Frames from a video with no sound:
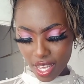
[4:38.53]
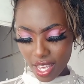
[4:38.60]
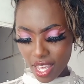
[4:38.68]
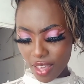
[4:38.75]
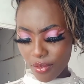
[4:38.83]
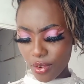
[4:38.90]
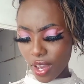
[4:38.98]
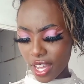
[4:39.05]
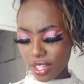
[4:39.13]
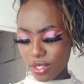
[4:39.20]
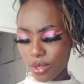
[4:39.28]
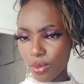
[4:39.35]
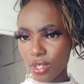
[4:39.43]
If you
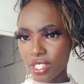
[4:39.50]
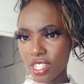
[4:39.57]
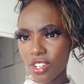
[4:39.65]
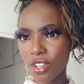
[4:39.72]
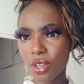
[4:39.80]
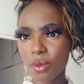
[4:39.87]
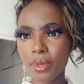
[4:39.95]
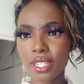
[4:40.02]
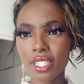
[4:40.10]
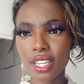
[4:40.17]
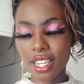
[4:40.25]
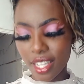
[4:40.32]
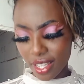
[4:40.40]
had to watch a
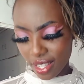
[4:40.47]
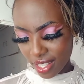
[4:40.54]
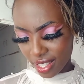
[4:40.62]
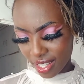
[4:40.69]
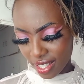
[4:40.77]
documentary,